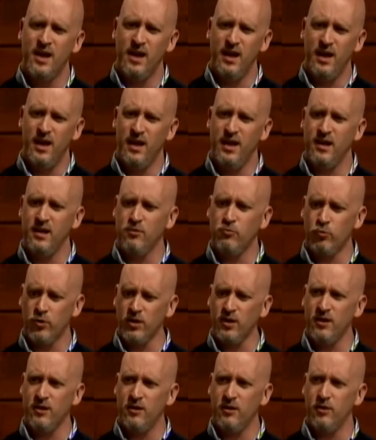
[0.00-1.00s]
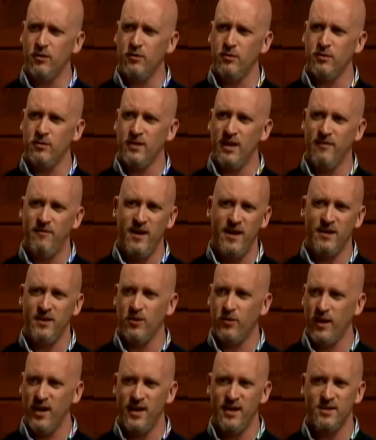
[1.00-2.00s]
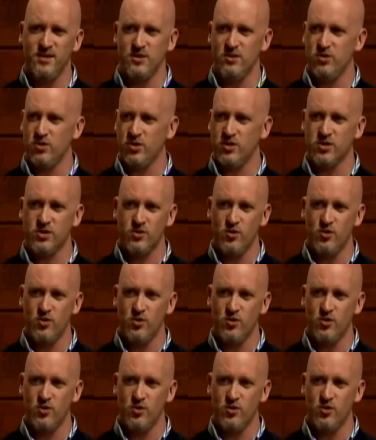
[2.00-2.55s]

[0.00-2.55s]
And really, they've had their hands in just